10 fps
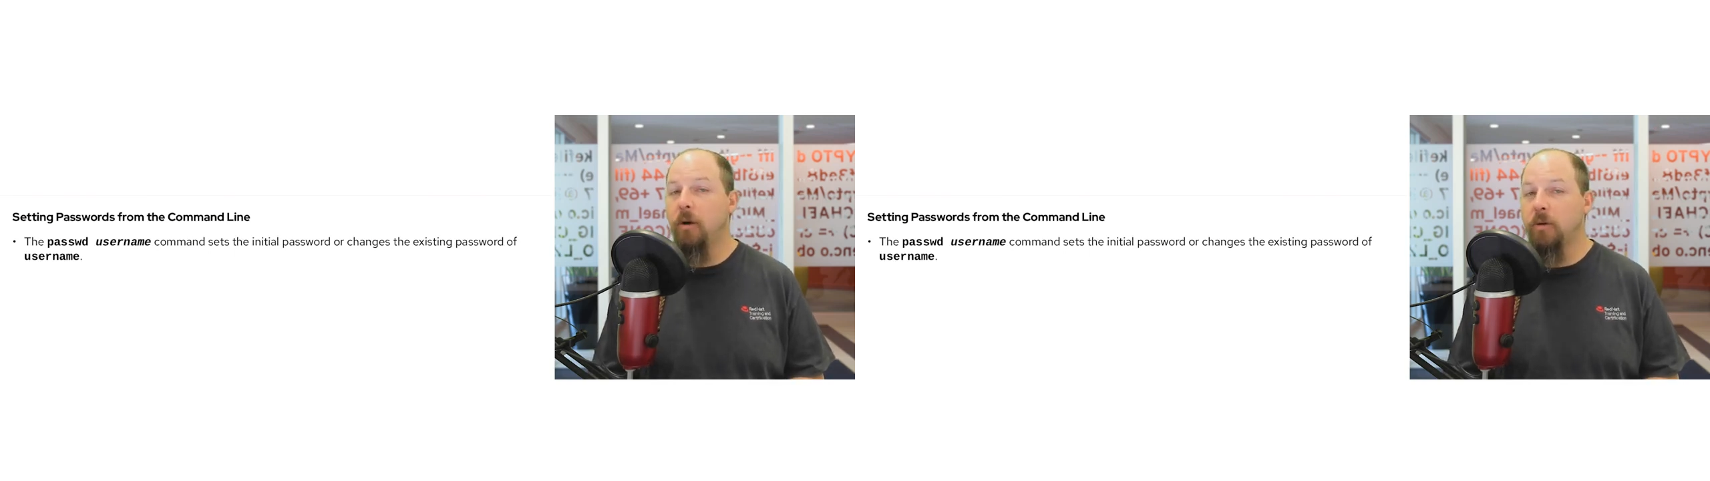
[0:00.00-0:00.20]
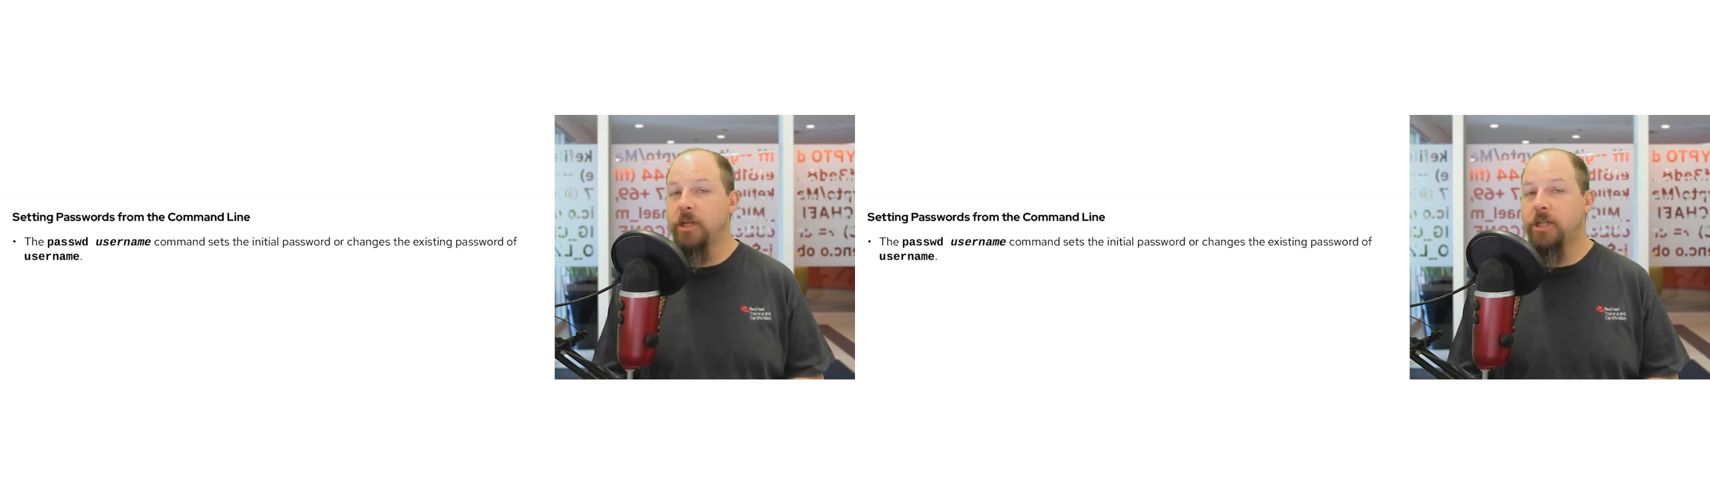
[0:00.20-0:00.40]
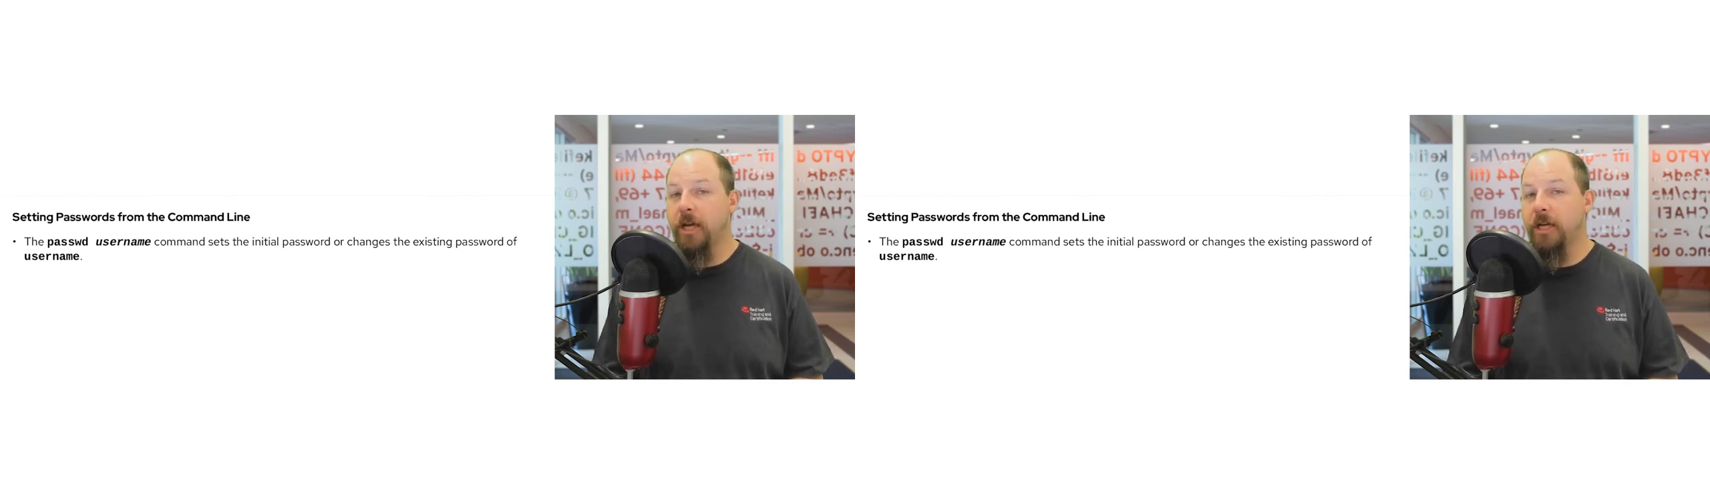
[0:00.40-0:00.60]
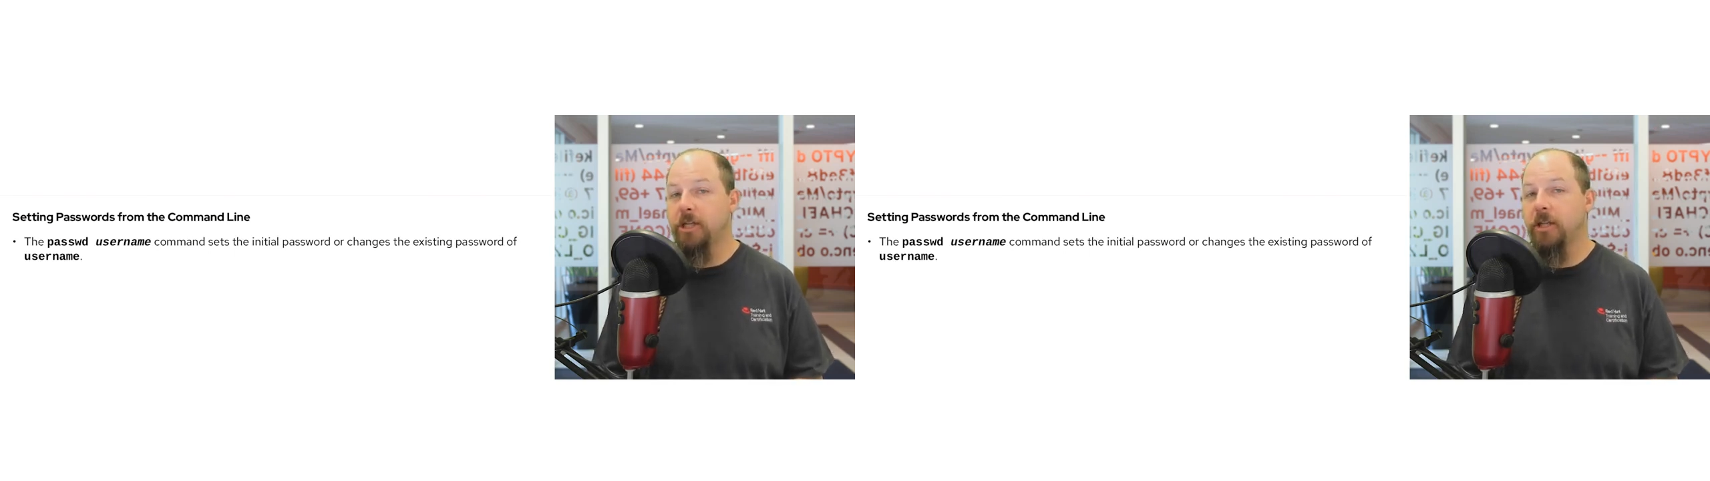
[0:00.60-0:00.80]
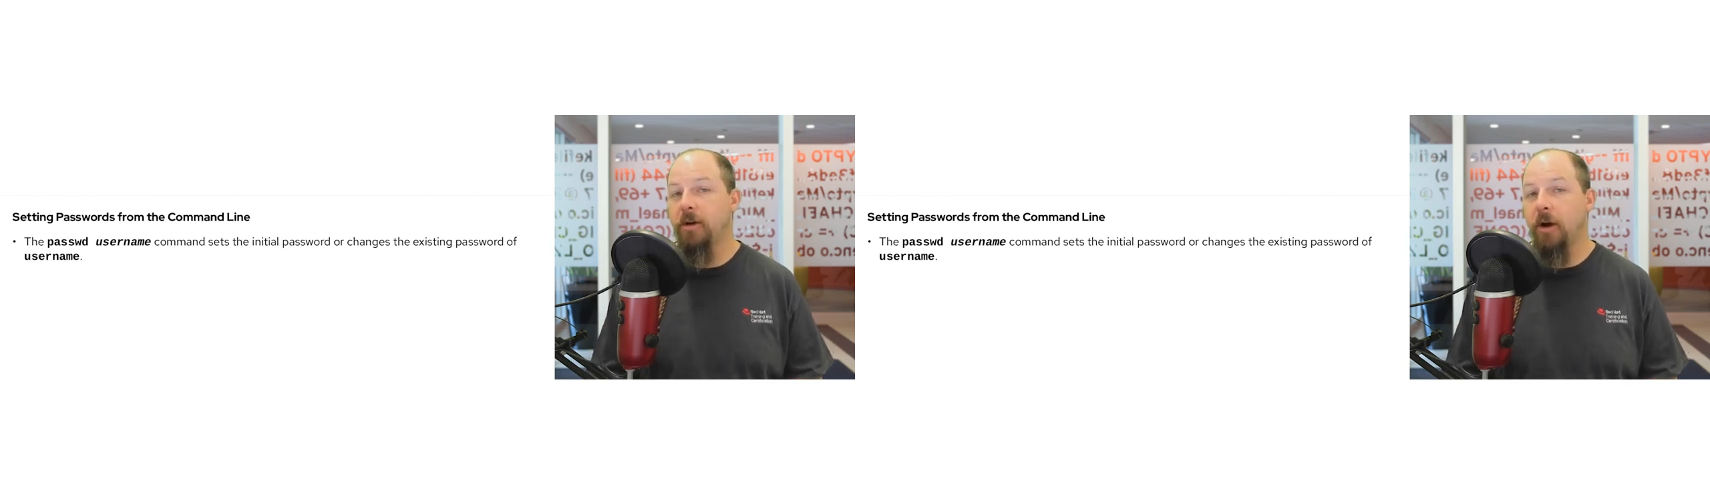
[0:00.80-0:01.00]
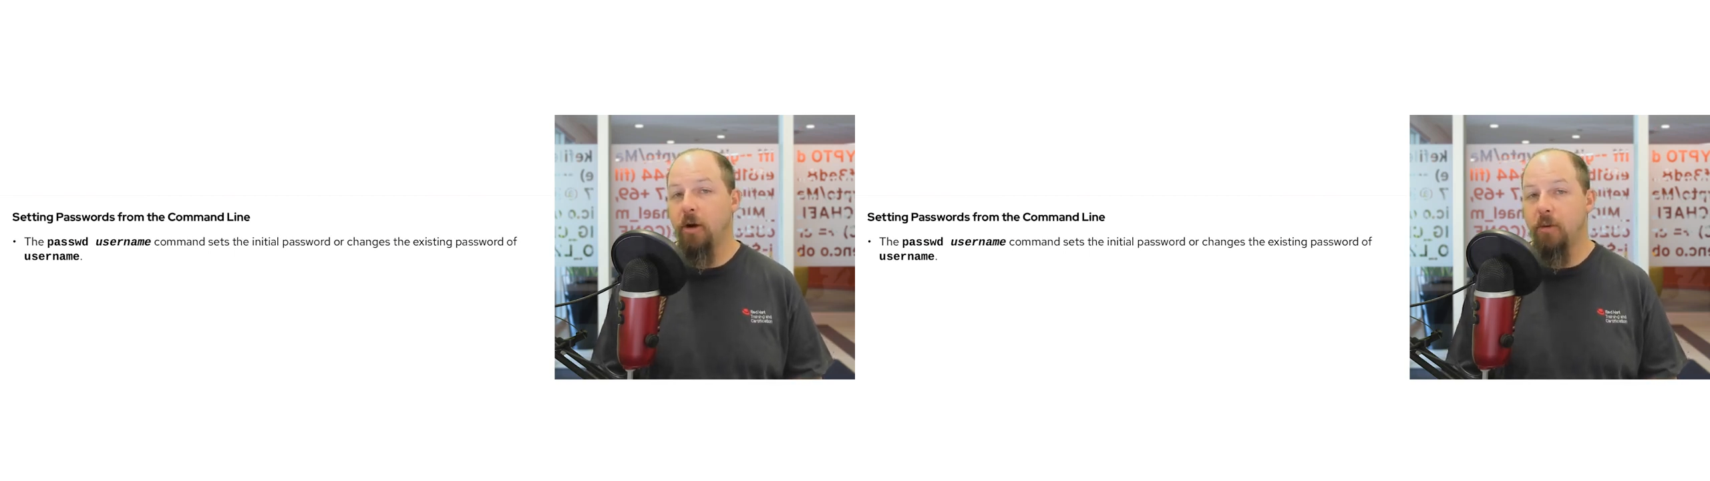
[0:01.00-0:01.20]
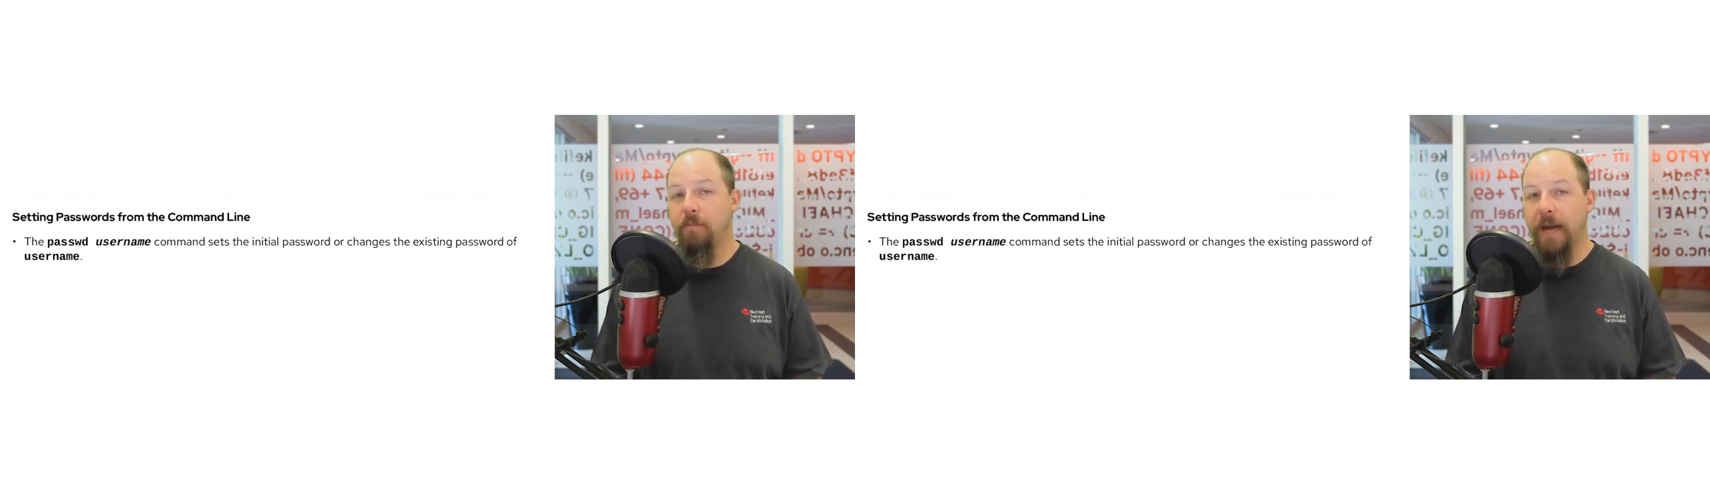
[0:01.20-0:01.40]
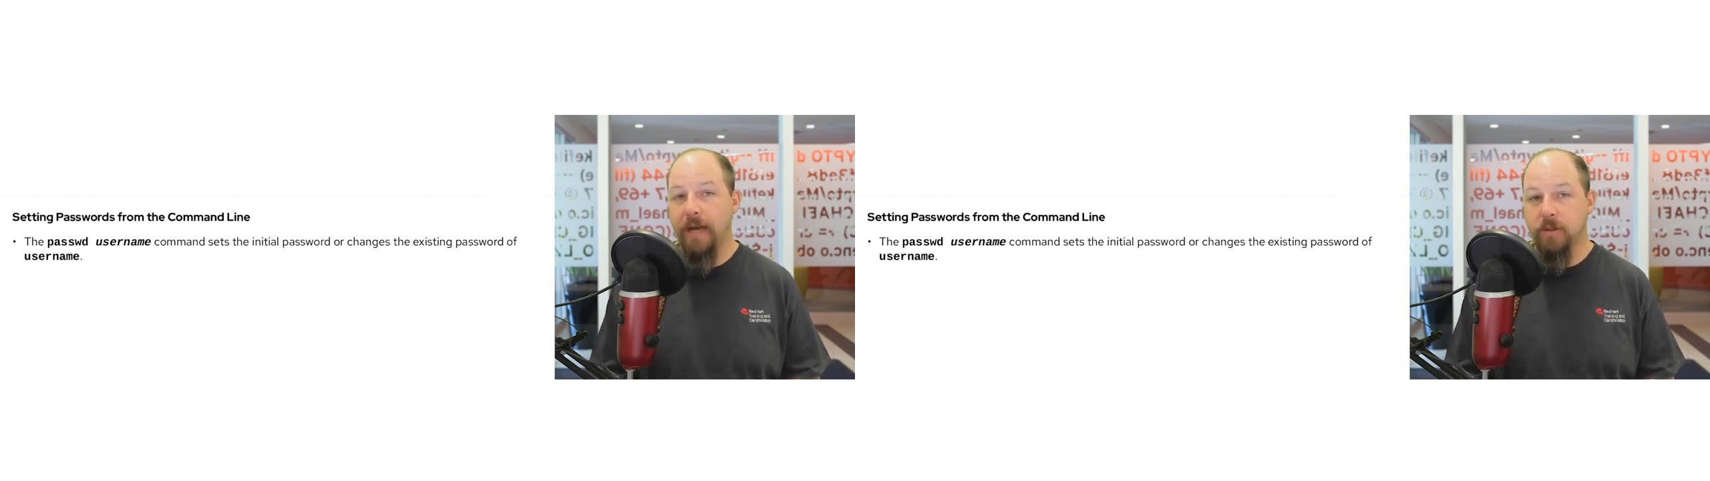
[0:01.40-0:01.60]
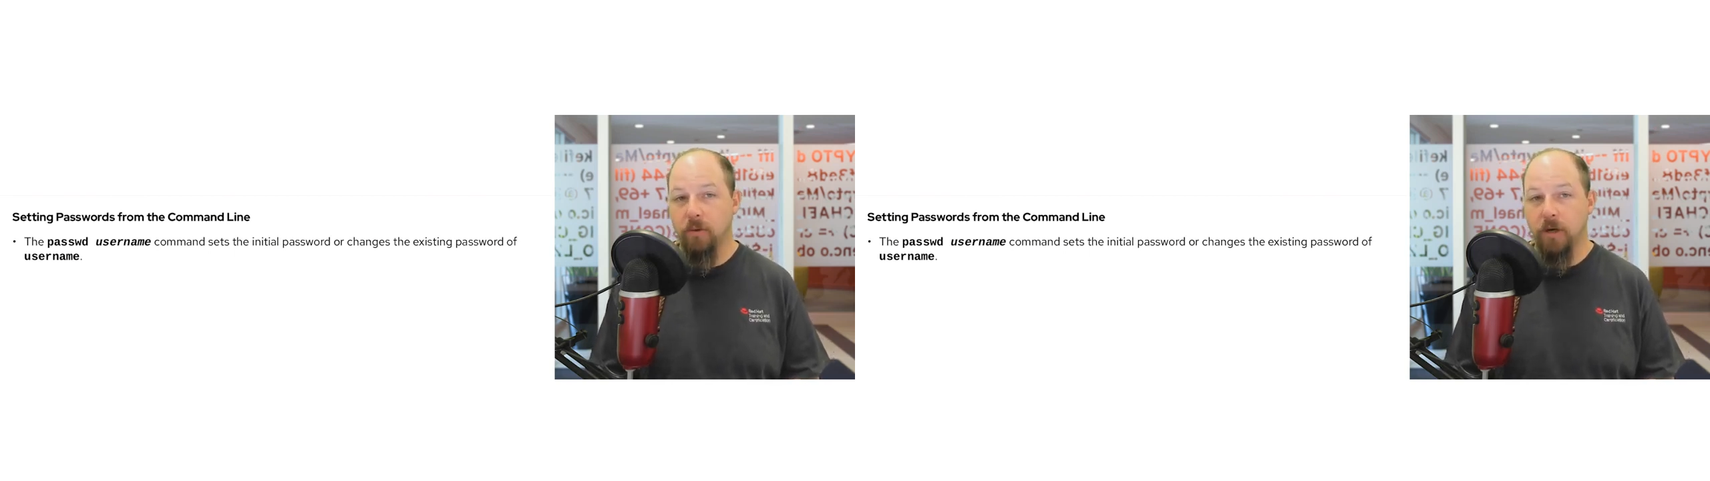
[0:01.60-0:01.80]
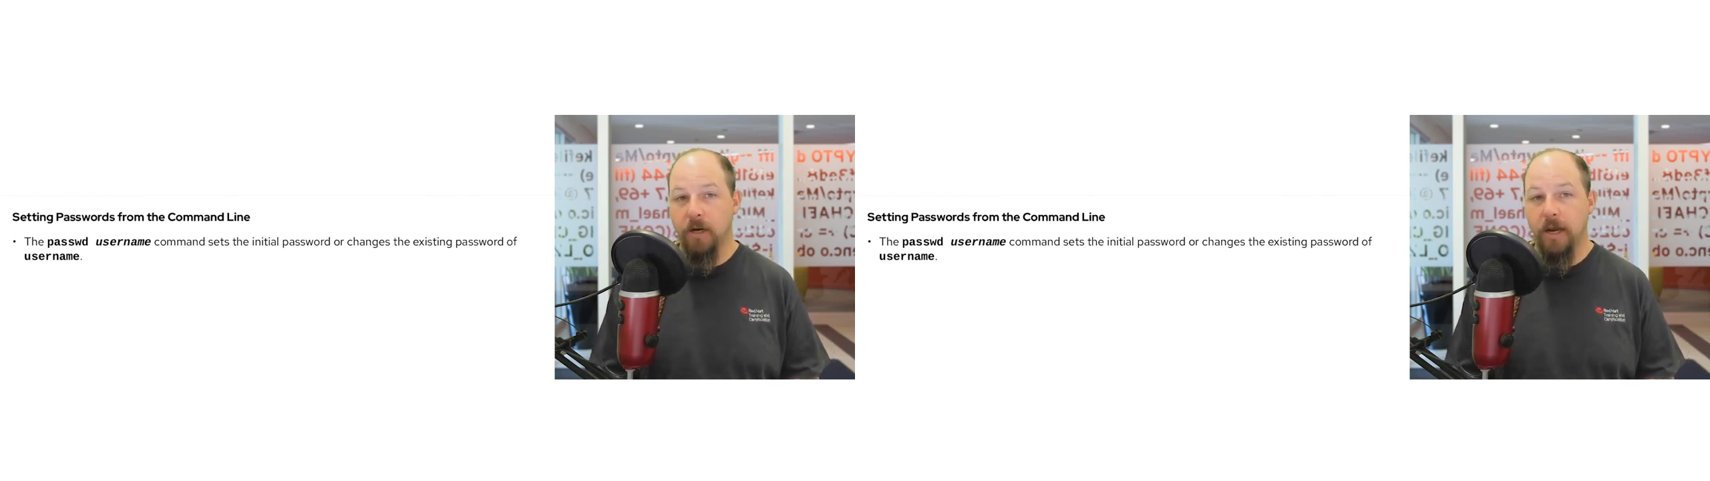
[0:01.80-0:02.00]
only change their own
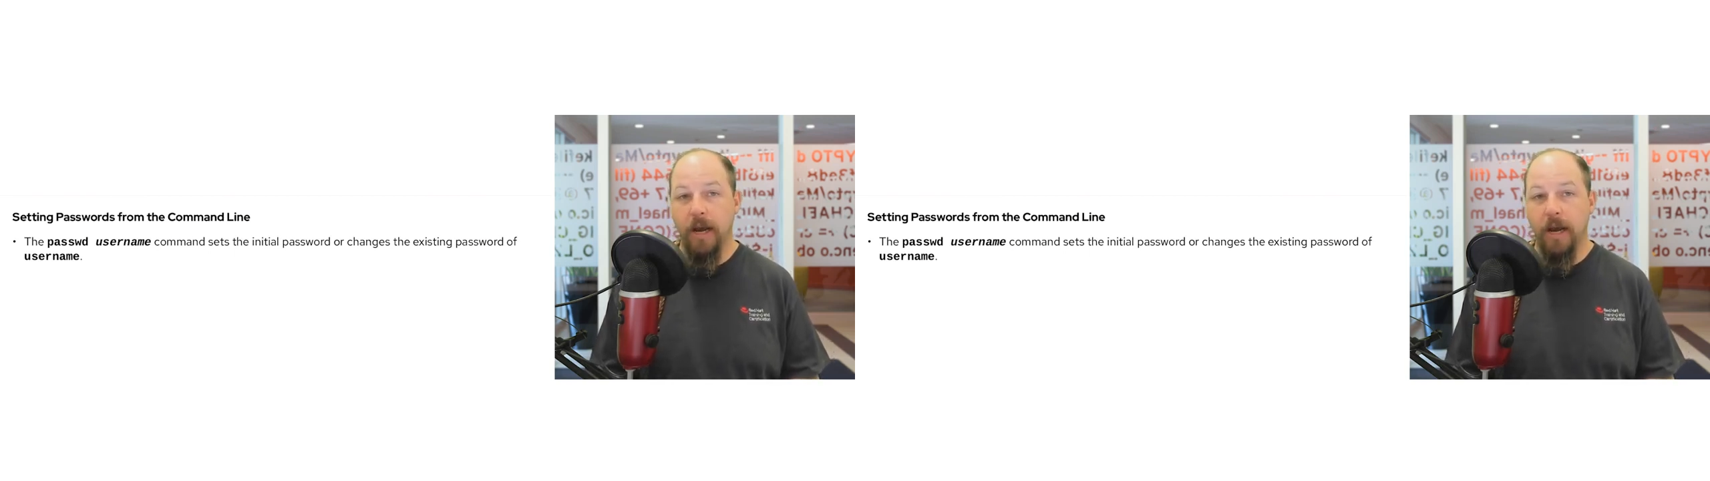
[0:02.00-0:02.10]
password.